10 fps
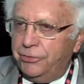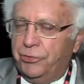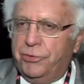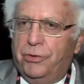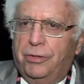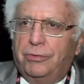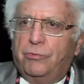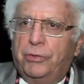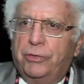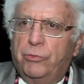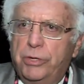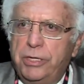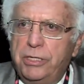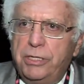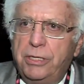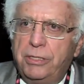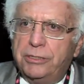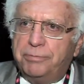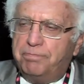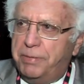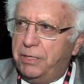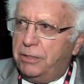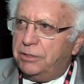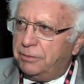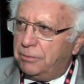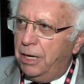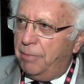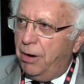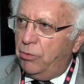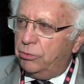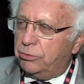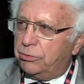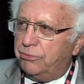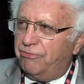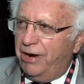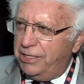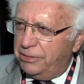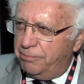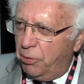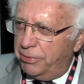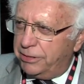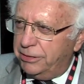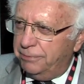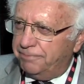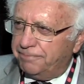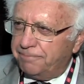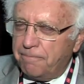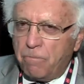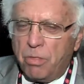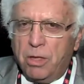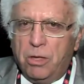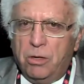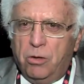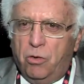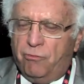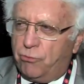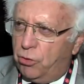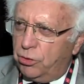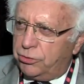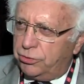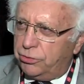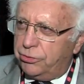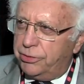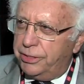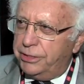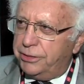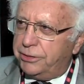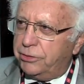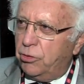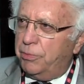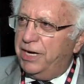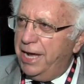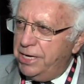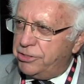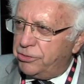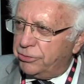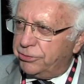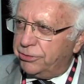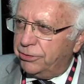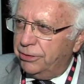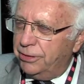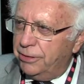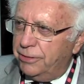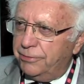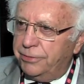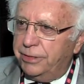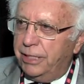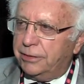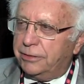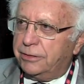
Not all. When we speak about fighting poverty, of course, there is obligations that